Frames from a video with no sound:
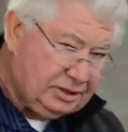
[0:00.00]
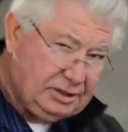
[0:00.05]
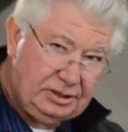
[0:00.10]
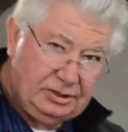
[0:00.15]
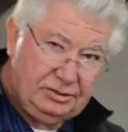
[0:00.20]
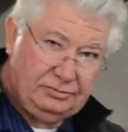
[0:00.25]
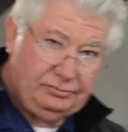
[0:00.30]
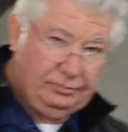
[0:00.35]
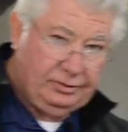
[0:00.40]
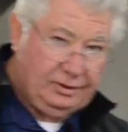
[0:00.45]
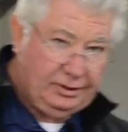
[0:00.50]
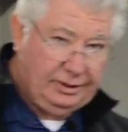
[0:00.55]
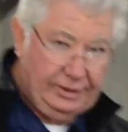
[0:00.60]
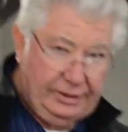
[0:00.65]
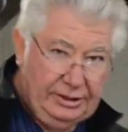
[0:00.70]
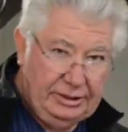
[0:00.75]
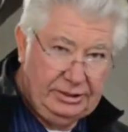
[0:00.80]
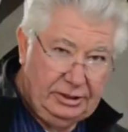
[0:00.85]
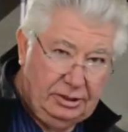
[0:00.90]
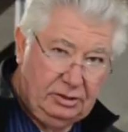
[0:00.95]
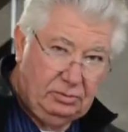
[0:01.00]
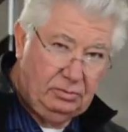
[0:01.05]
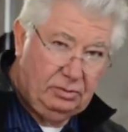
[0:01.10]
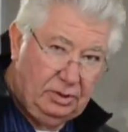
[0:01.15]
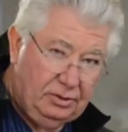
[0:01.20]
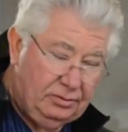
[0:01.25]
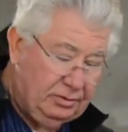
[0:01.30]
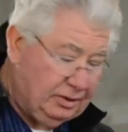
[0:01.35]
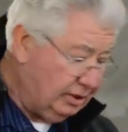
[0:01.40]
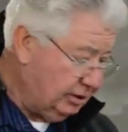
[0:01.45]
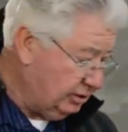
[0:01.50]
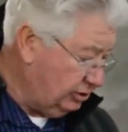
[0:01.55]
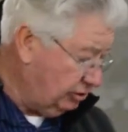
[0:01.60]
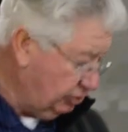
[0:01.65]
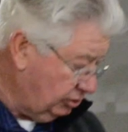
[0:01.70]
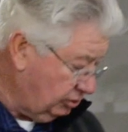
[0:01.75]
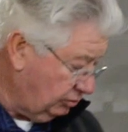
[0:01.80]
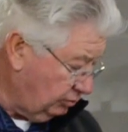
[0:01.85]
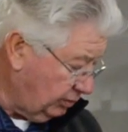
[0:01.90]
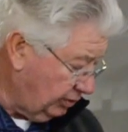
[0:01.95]
this is really easy to winterize.
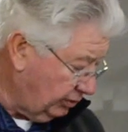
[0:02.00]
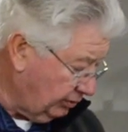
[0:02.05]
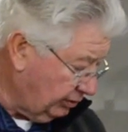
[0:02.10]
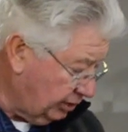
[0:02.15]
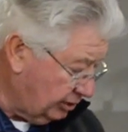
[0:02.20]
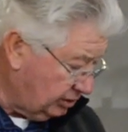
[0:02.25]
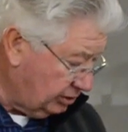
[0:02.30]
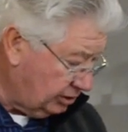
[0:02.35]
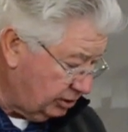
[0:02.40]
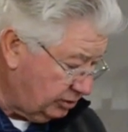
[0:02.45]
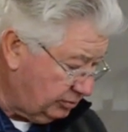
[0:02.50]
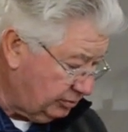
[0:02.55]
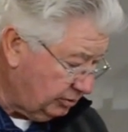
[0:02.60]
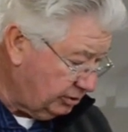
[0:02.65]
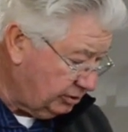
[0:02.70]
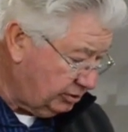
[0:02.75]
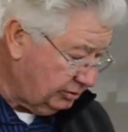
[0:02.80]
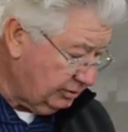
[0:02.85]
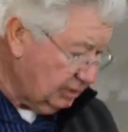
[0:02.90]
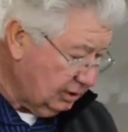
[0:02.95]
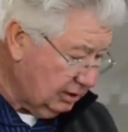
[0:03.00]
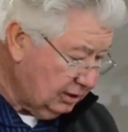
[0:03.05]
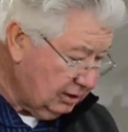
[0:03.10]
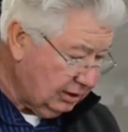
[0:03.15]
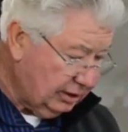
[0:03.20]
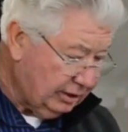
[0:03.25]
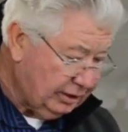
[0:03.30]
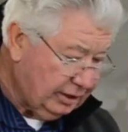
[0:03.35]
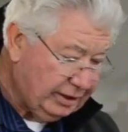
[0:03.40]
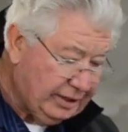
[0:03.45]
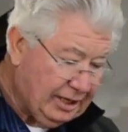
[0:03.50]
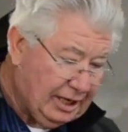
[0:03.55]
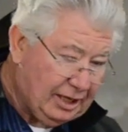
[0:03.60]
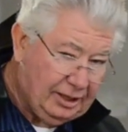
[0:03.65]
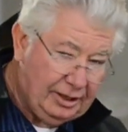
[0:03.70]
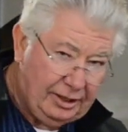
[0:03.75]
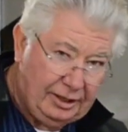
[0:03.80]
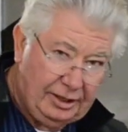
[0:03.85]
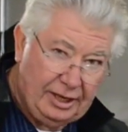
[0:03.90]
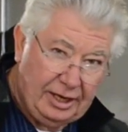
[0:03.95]
You can winterize this with like a
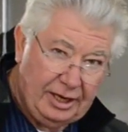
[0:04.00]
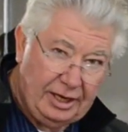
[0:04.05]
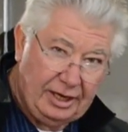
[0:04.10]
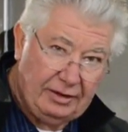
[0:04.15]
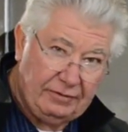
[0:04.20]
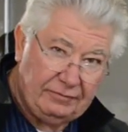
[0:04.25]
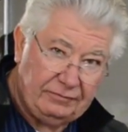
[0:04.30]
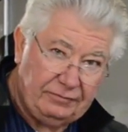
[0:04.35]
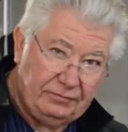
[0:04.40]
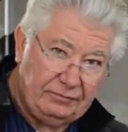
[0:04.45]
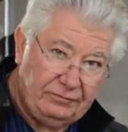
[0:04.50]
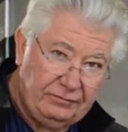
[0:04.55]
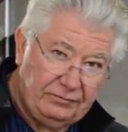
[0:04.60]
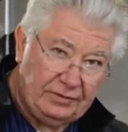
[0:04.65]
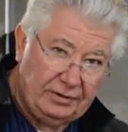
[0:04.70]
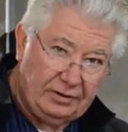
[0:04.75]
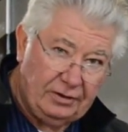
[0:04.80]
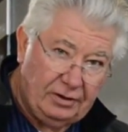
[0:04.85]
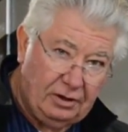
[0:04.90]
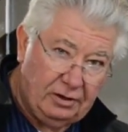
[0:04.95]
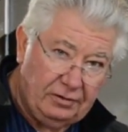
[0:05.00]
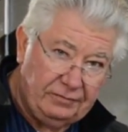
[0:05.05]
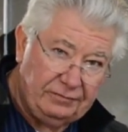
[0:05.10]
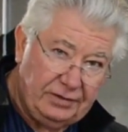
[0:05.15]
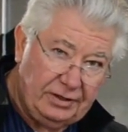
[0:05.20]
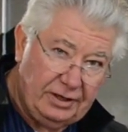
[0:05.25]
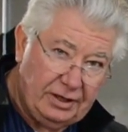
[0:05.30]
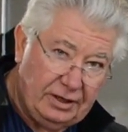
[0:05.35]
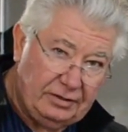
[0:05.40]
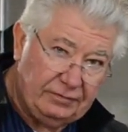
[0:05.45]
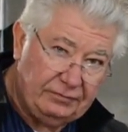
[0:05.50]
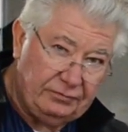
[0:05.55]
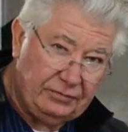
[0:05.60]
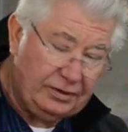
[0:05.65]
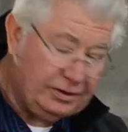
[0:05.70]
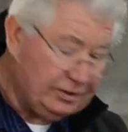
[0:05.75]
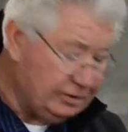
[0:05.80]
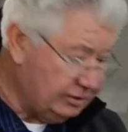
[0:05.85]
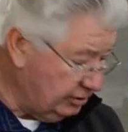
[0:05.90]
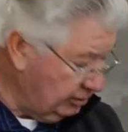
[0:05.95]
gallon and a half of uh, RV
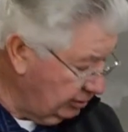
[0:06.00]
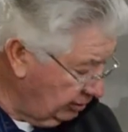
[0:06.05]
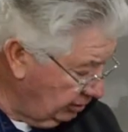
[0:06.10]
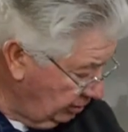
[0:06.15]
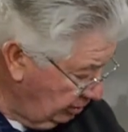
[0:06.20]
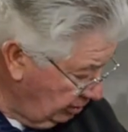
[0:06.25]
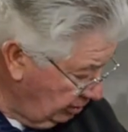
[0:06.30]
antifreeze.